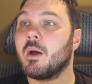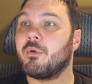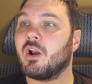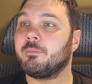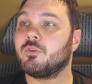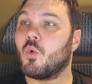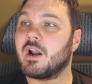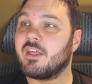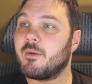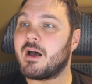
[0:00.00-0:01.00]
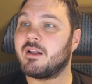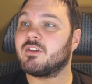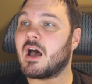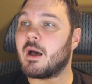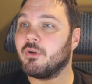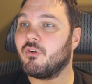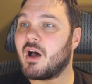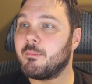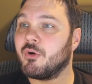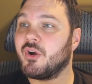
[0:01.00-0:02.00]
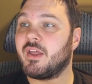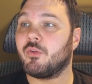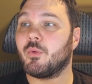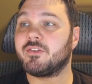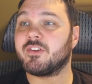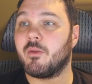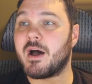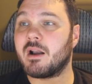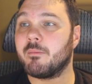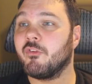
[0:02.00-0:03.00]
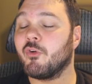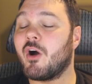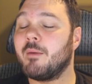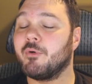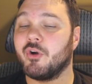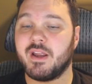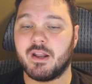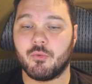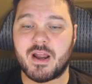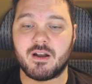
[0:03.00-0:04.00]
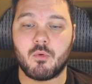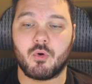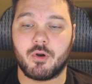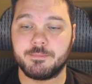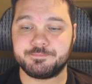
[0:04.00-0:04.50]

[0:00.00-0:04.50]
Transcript: Put up to 1 of them on top of your library and the rest on the bottom of your library in a random order.